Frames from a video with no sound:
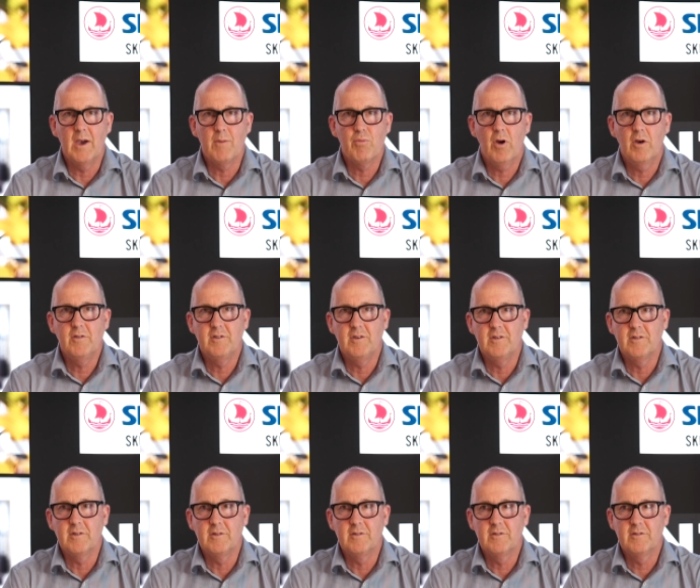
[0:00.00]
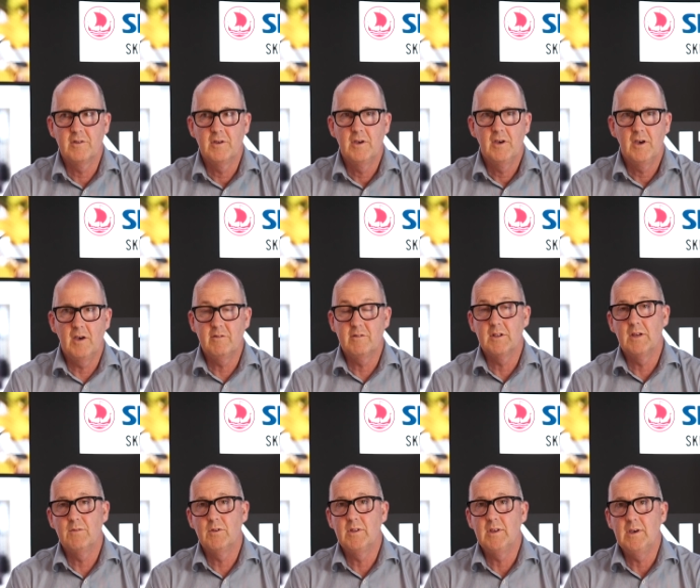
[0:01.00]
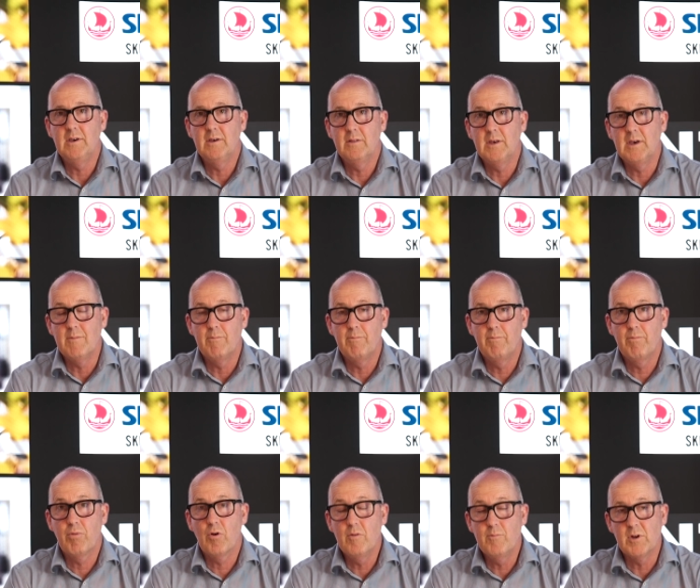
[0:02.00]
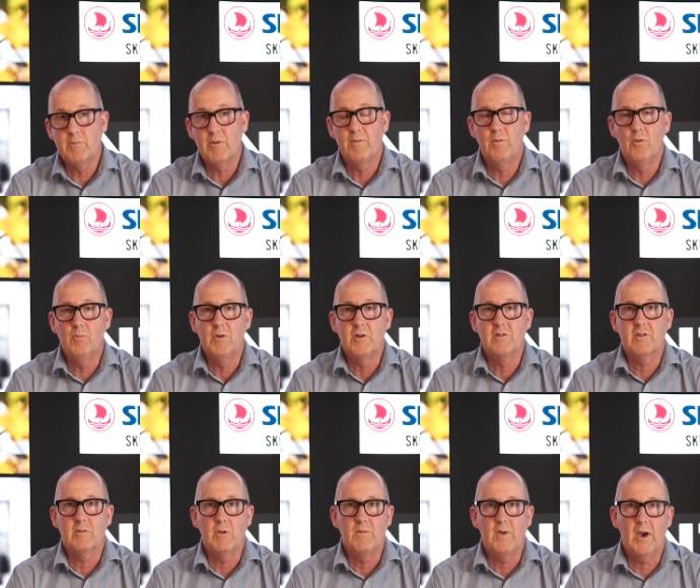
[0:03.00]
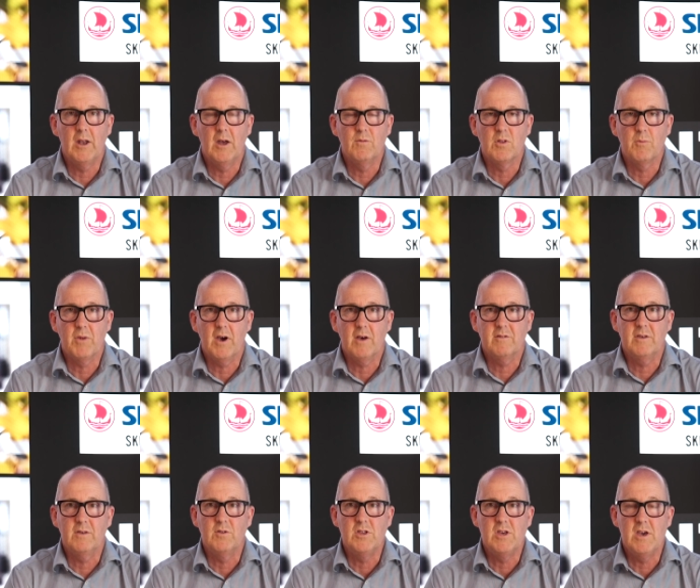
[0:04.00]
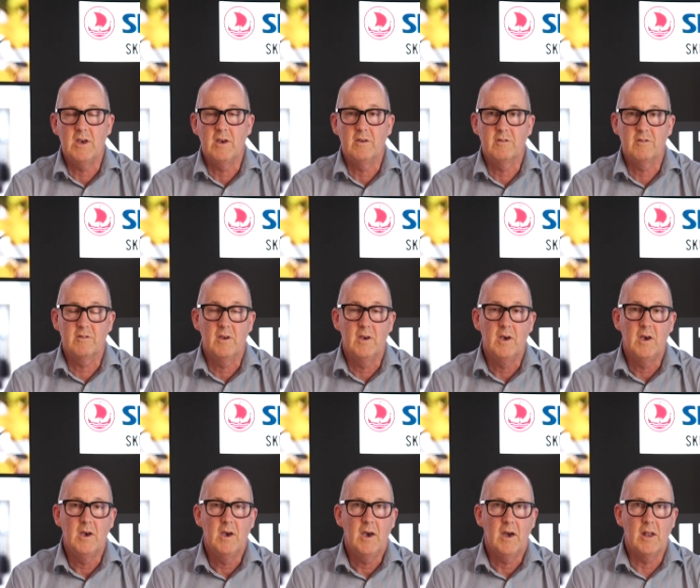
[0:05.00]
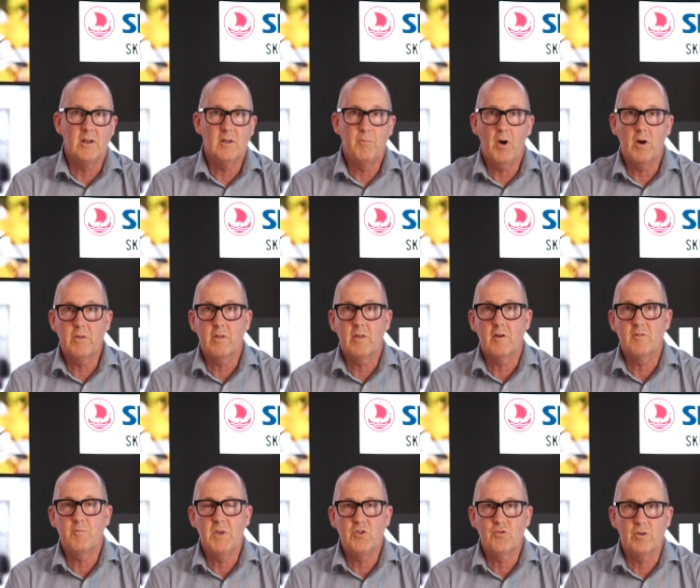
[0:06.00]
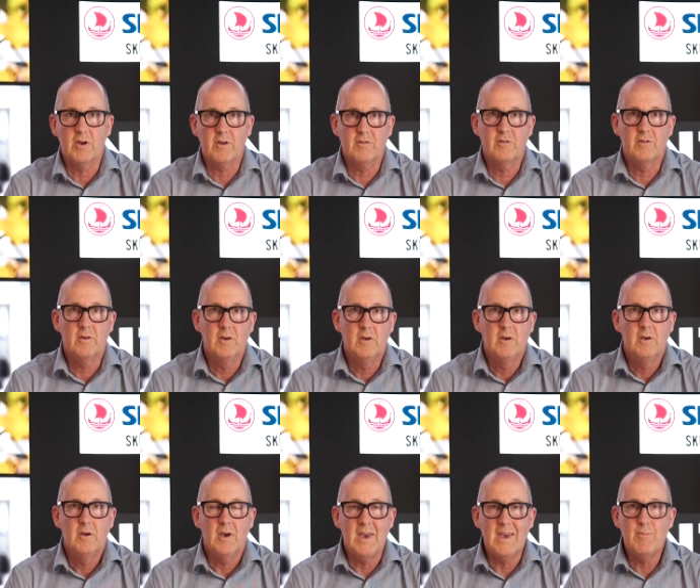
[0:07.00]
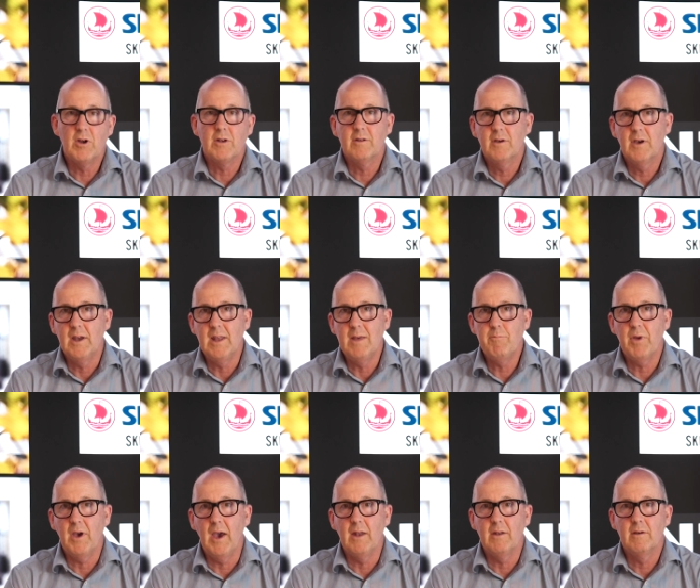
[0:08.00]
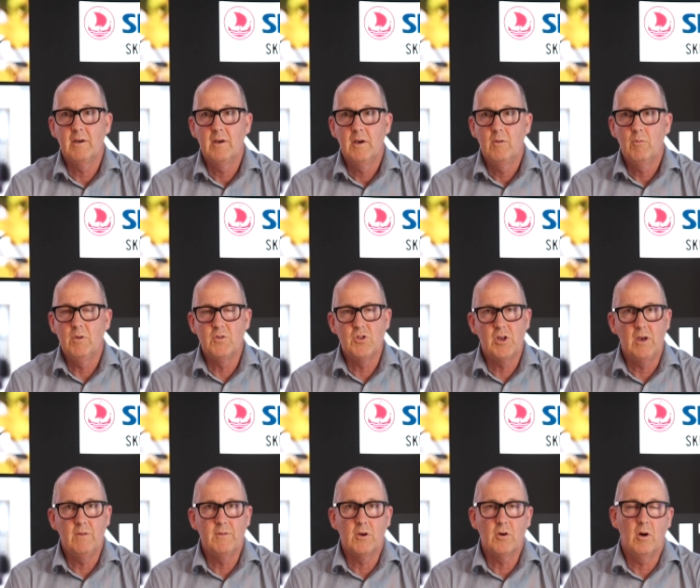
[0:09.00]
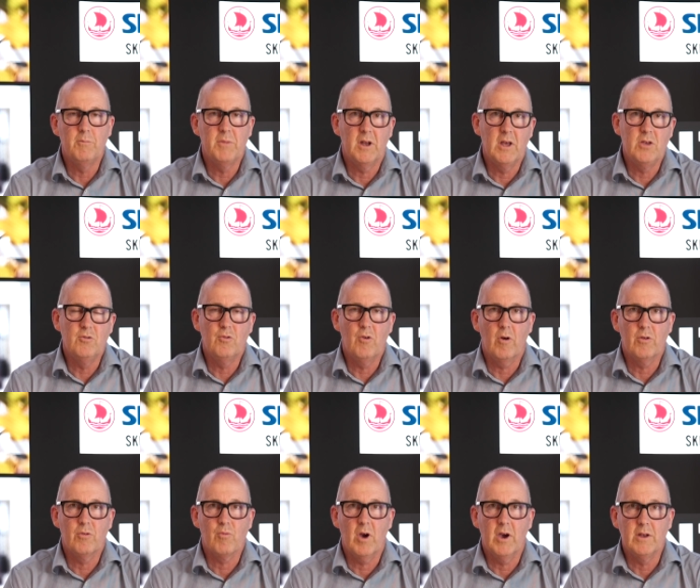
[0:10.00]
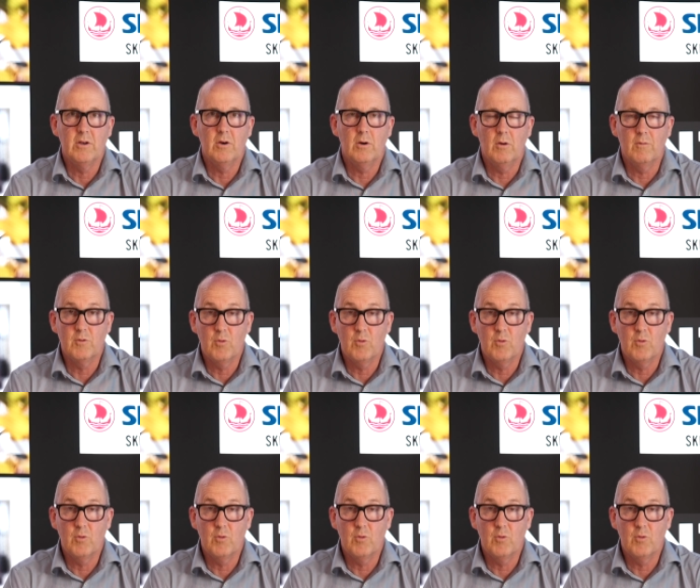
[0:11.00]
our processes has delivered the improvement of performance that we've had over the past 7 years. And under both of those metrics, EBIT and NPAT, we've achieved the compound annual growth rate of